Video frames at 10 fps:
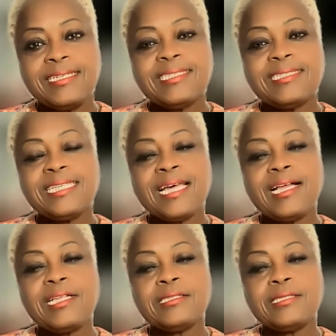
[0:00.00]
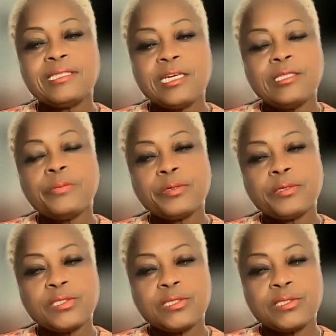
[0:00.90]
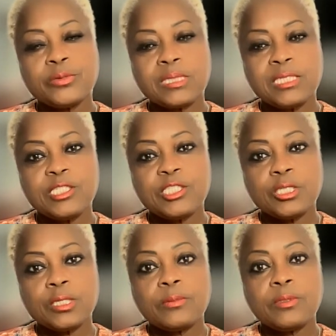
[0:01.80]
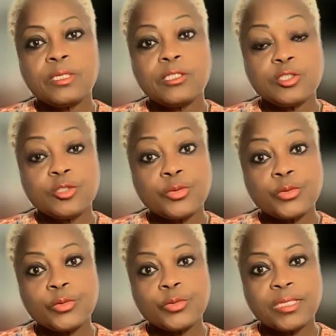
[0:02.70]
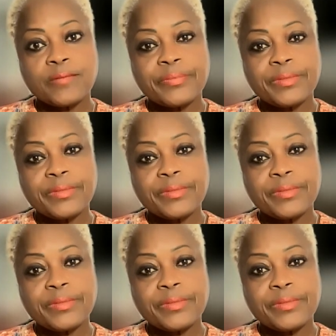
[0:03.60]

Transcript: to tell the other person in the relationship the truth,